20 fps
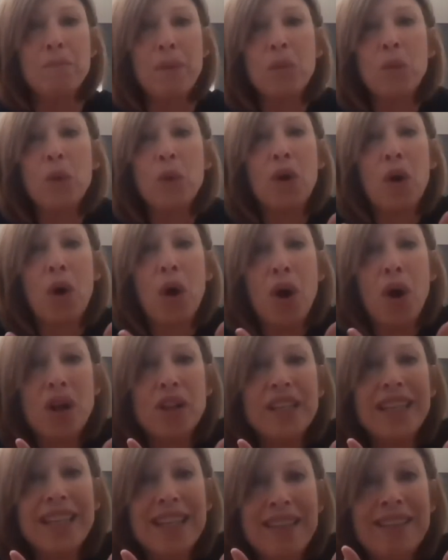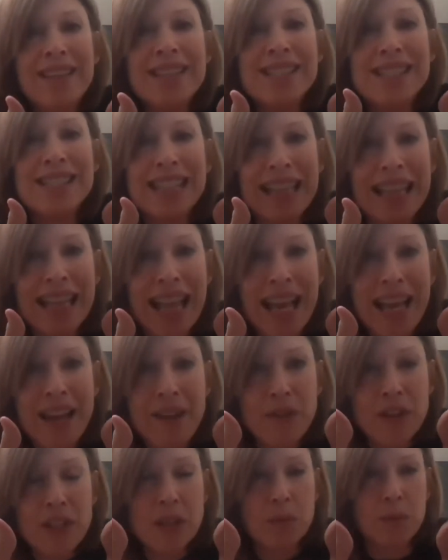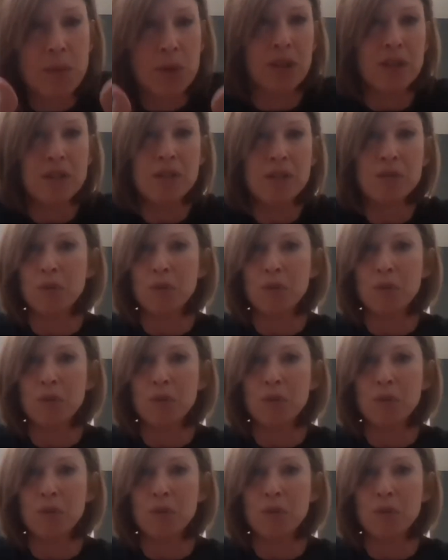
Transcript: we're all in this life experience.